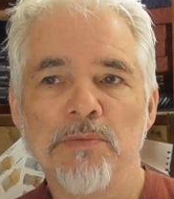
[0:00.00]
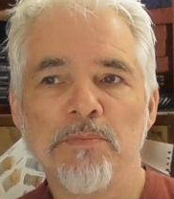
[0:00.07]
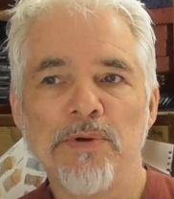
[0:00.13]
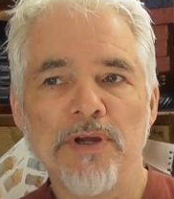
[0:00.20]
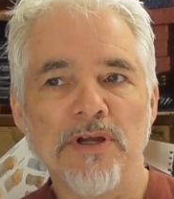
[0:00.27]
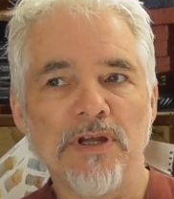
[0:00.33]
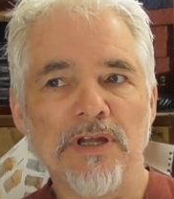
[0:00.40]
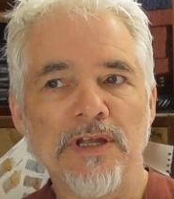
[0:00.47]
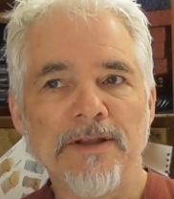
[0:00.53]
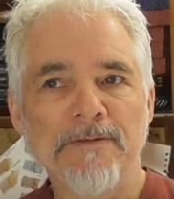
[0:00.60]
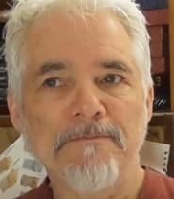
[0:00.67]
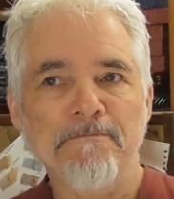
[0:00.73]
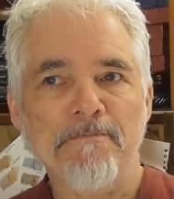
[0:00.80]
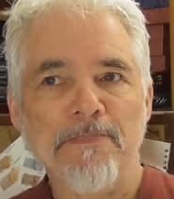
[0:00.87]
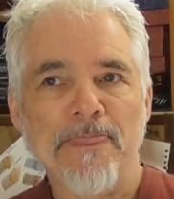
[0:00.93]
But
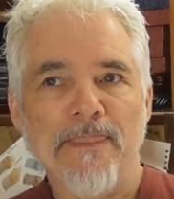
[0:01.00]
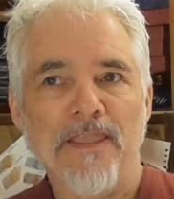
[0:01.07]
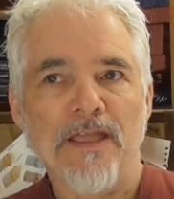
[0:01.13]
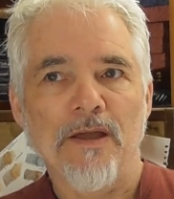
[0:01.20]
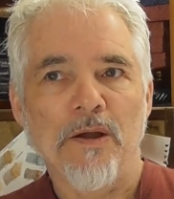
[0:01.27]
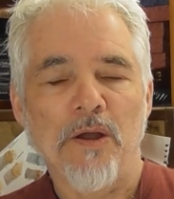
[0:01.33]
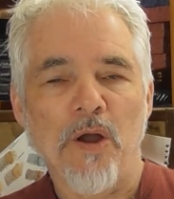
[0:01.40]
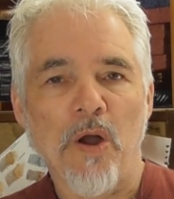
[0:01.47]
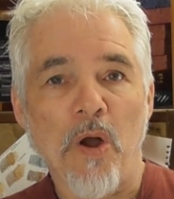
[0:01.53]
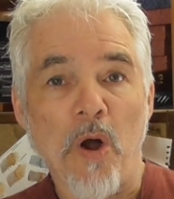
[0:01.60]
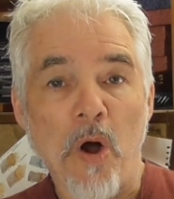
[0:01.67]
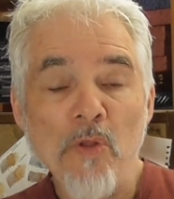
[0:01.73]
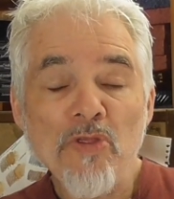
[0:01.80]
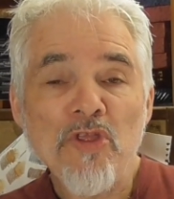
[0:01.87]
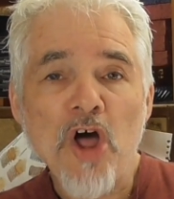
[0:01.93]

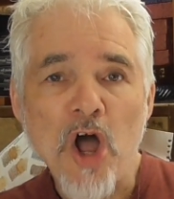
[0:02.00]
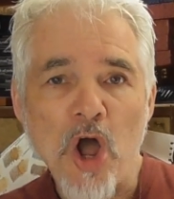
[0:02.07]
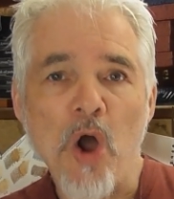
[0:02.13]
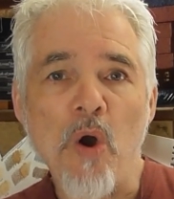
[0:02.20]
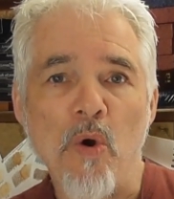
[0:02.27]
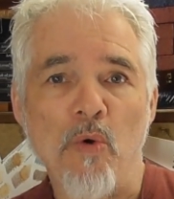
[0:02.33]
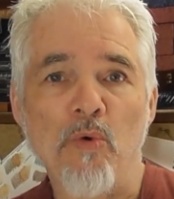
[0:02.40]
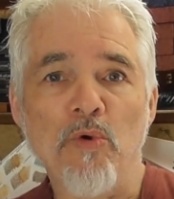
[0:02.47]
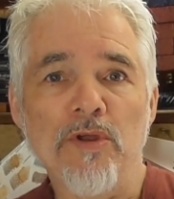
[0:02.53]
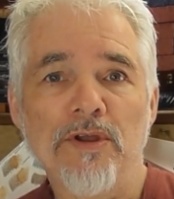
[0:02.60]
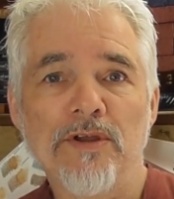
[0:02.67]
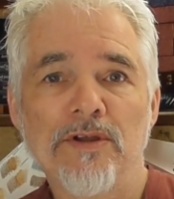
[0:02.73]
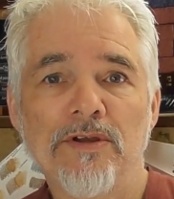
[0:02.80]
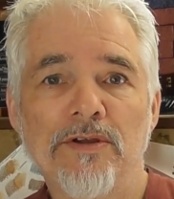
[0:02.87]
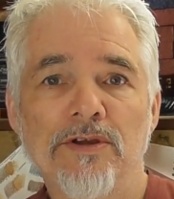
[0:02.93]
on the whole,
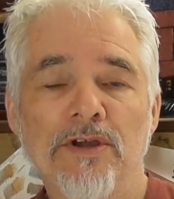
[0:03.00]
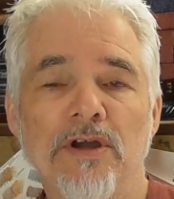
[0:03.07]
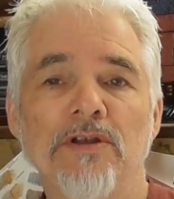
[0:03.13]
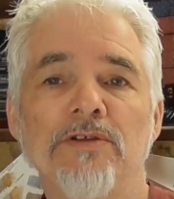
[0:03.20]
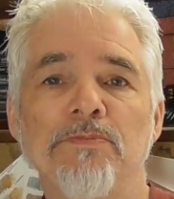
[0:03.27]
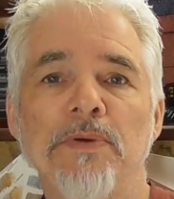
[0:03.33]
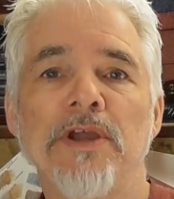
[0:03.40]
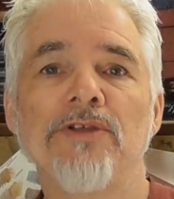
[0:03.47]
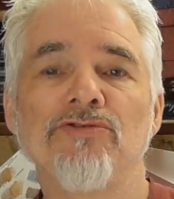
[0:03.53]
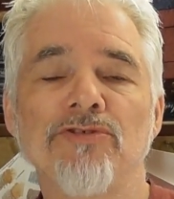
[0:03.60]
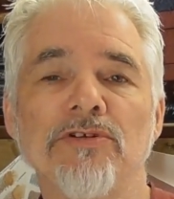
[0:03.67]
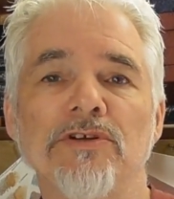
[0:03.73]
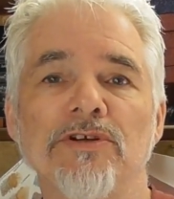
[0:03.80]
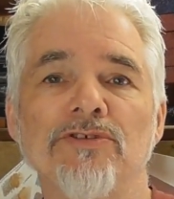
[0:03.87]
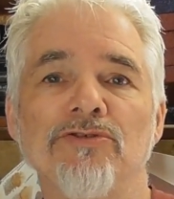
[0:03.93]
coloured
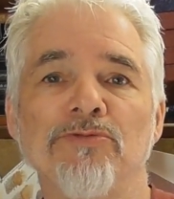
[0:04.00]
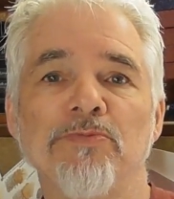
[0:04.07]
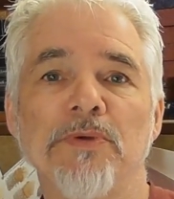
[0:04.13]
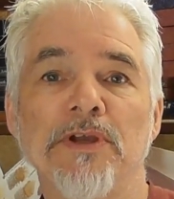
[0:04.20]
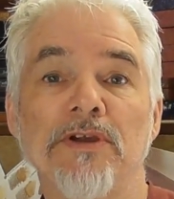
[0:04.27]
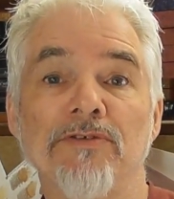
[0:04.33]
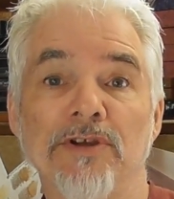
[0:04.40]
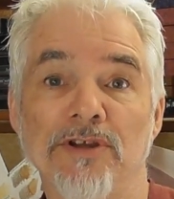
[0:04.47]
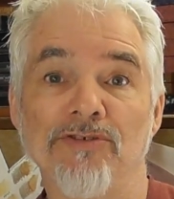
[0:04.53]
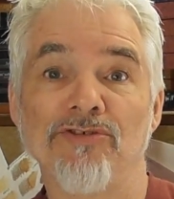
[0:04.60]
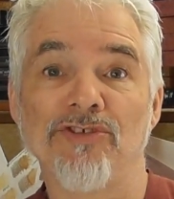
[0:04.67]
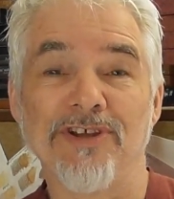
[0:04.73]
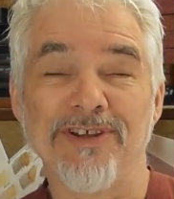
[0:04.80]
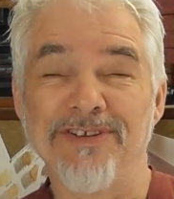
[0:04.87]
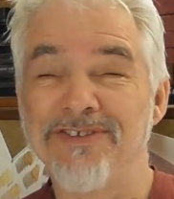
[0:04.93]
pencil
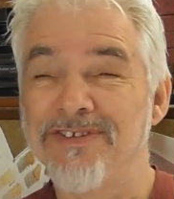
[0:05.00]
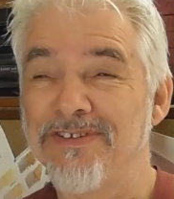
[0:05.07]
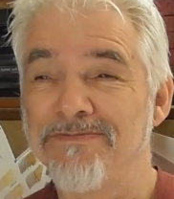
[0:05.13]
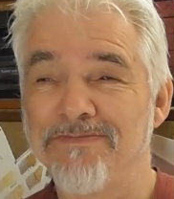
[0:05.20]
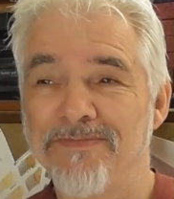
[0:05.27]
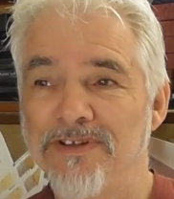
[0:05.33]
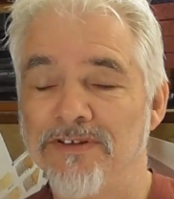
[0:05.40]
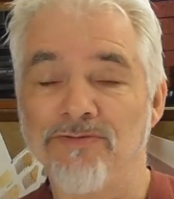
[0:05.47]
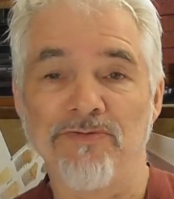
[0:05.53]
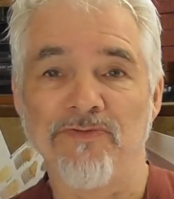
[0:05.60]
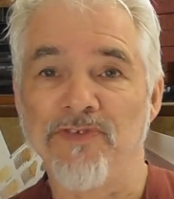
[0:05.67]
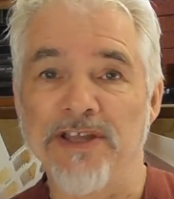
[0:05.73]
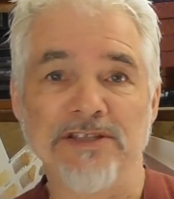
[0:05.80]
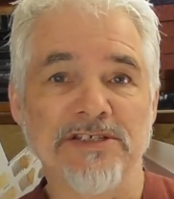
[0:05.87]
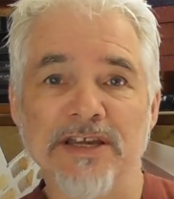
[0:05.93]
experience is
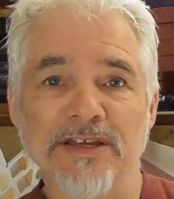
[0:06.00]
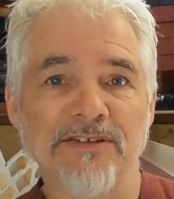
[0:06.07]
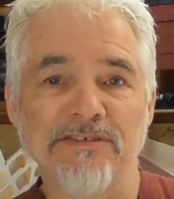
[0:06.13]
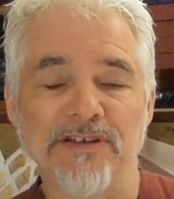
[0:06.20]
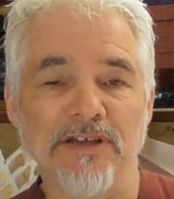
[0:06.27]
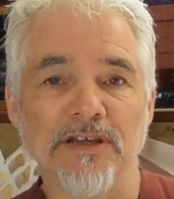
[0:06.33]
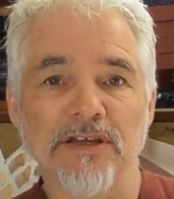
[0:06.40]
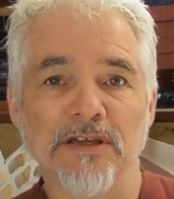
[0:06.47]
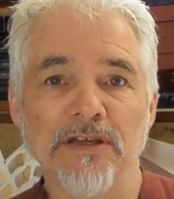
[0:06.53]
fantastic.